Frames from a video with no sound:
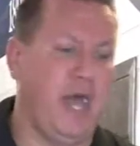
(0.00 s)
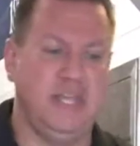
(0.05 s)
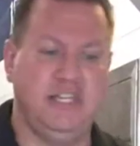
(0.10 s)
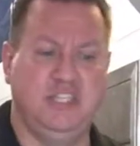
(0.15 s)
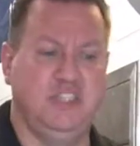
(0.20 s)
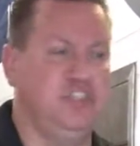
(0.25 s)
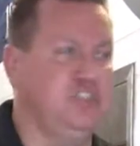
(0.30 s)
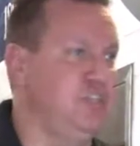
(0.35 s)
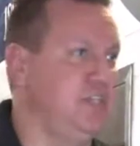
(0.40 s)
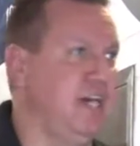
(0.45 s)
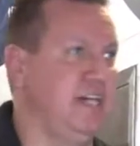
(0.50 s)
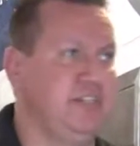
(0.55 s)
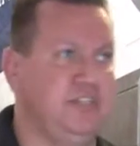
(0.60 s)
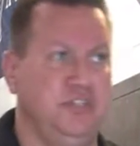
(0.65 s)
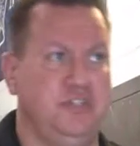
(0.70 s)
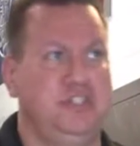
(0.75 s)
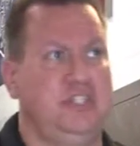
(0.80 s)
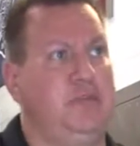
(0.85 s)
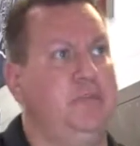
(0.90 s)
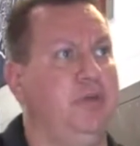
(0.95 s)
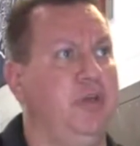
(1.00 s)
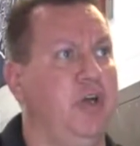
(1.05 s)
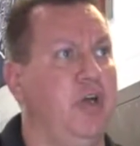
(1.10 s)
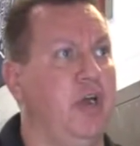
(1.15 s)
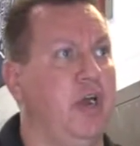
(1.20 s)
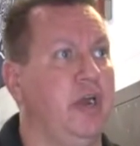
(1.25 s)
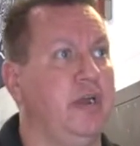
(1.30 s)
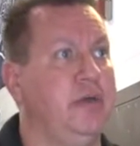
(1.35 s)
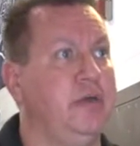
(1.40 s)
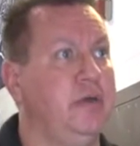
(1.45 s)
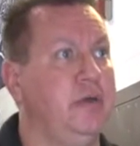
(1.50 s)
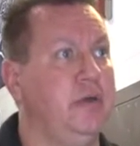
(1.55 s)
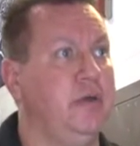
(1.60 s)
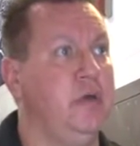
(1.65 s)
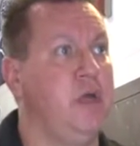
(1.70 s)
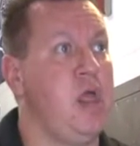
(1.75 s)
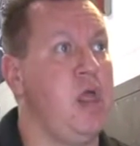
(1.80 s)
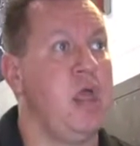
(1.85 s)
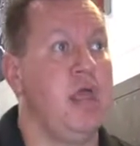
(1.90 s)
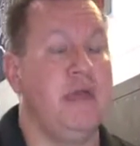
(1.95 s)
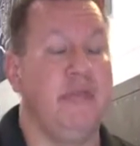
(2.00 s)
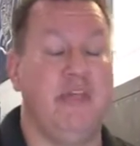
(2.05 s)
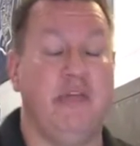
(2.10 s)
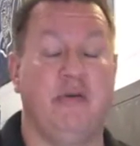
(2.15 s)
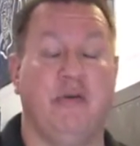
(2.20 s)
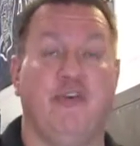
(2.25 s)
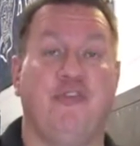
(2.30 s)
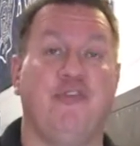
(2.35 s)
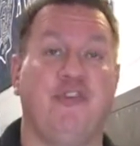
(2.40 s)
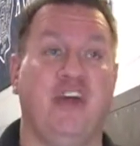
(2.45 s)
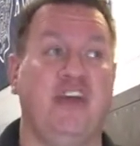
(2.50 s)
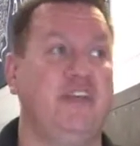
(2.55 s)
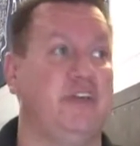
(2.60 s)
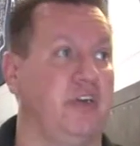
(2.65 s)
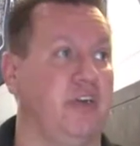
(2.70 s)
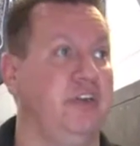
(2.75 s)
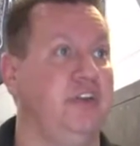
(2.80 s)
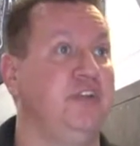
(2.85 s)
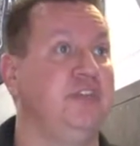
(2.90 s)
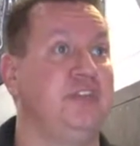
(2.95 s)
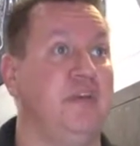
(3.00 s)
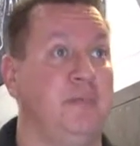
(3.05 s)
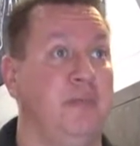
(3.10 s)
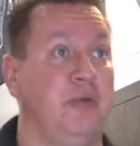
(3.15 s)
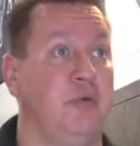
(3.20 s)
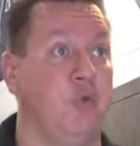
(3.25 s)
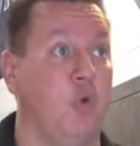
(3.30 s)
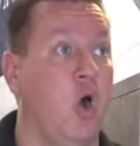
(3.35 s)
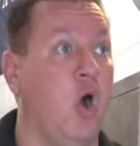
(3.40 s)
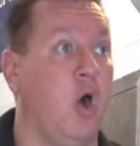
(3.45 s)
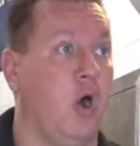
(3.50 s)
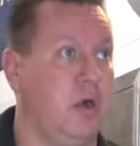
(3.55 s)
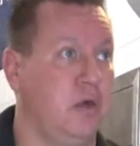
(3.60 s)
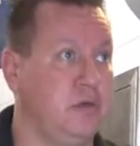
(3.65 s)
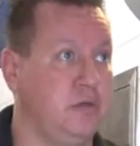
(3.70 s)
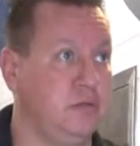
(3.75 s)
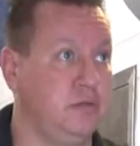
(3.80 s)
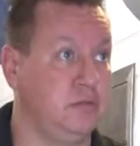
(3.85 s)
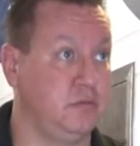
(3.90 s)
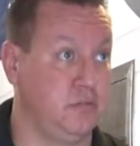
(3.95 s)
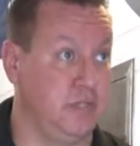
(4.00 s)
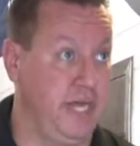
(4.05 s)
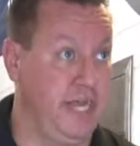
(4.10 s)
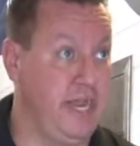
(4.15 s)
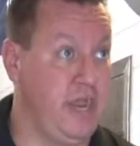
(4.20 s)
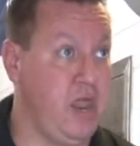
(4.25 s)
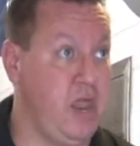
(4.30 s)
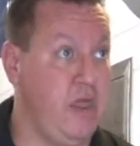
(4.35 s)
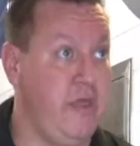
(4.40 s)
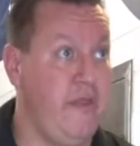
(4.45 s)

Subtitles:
did you not do CPR? They were afraid they were going to do something wrong, right?